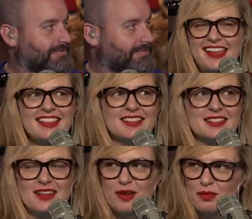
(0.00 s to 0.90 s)
I like this,
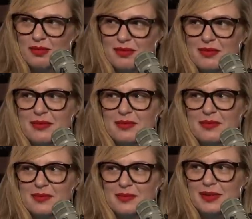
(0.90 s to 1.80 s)
Tom. Yeah.
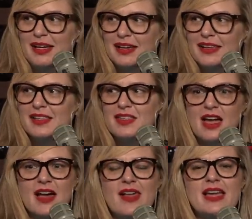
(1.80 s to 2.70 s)
Yeah, I like the
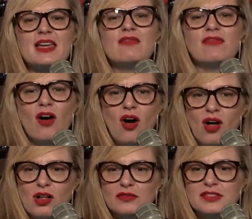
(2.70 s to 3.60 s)
I like
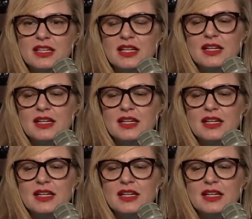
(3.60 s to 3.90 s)
evolved.